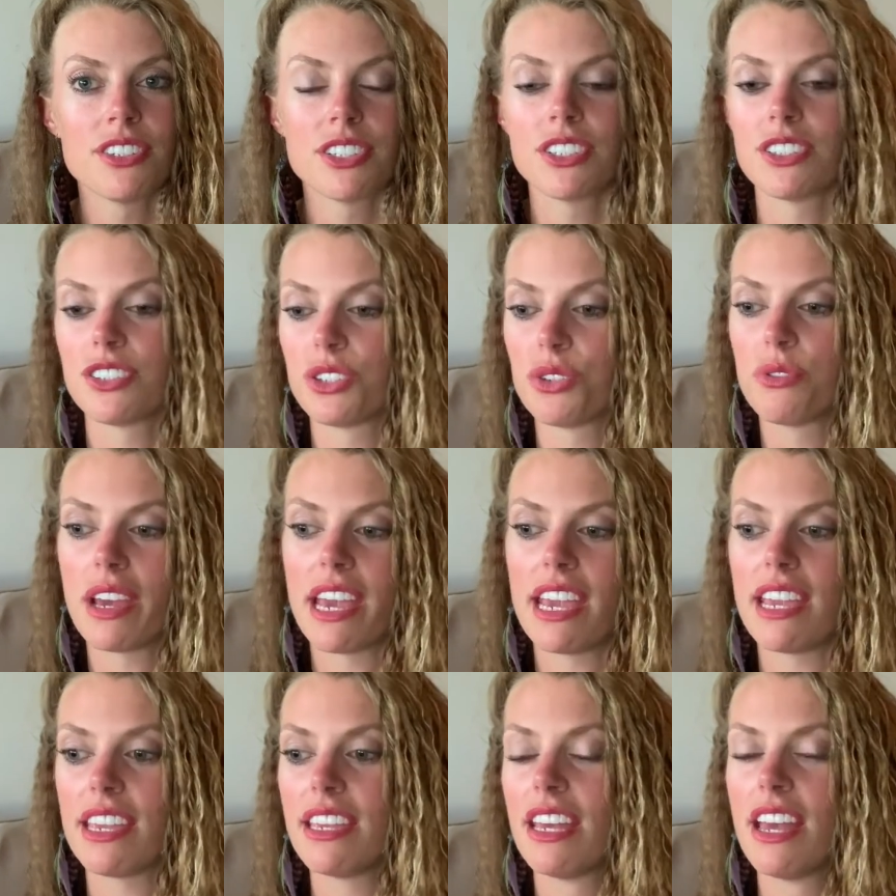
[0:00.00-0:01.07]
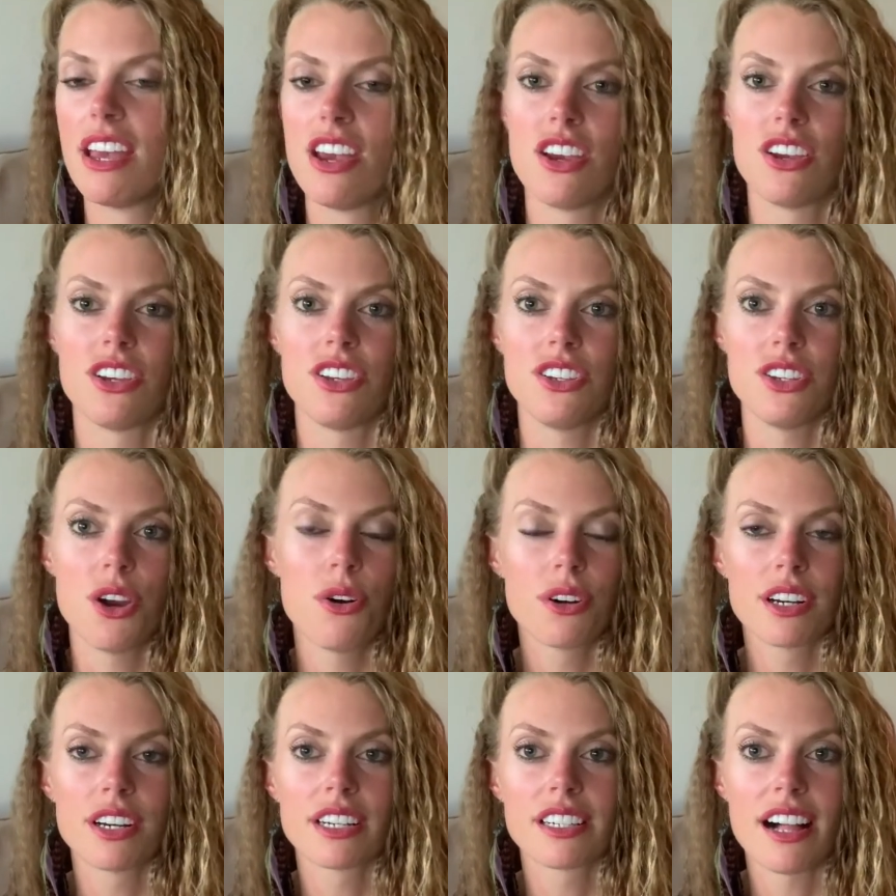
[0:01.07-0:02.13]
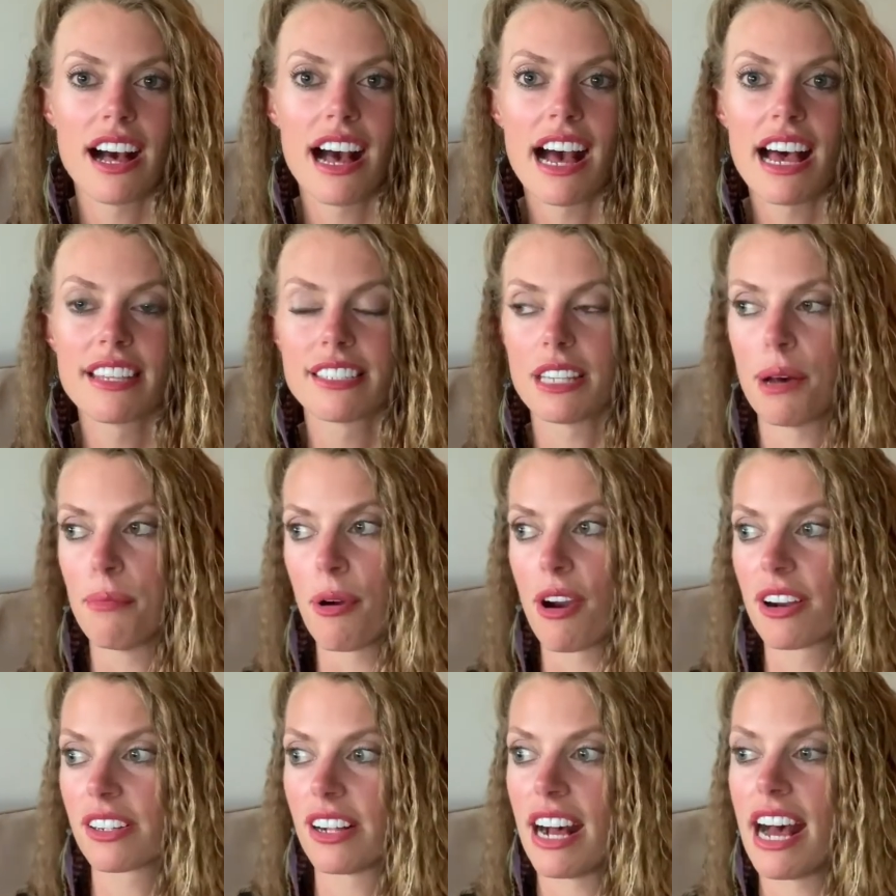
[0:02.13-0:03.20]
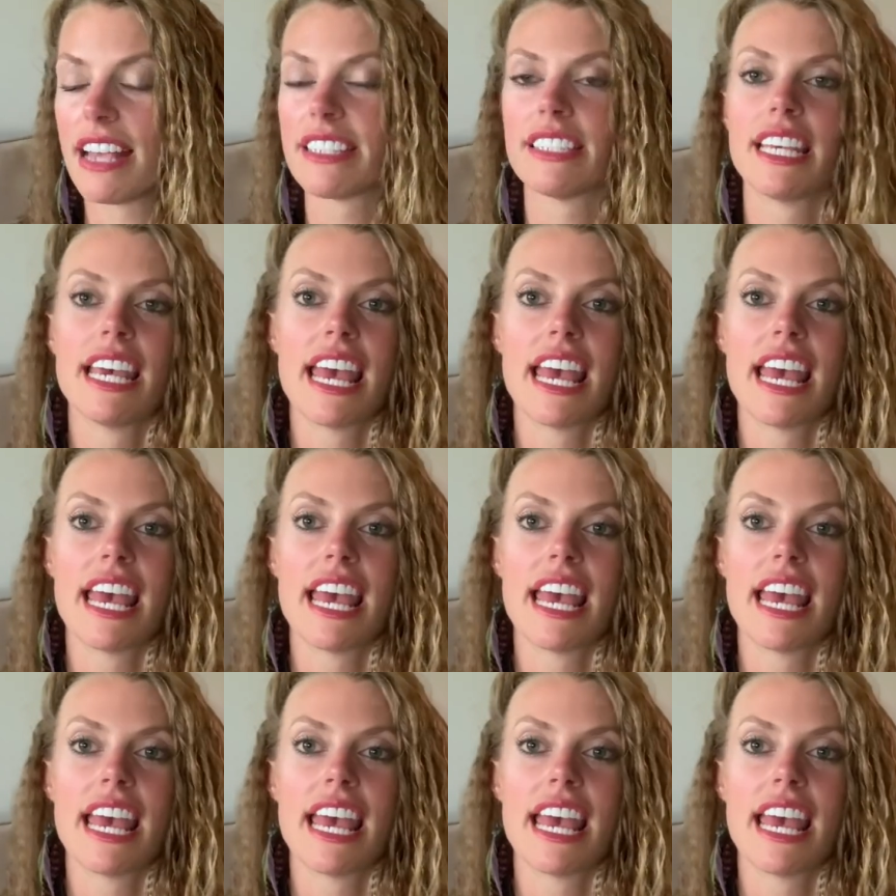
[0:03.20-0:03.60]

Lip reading: You could do a yoga class, a bar class.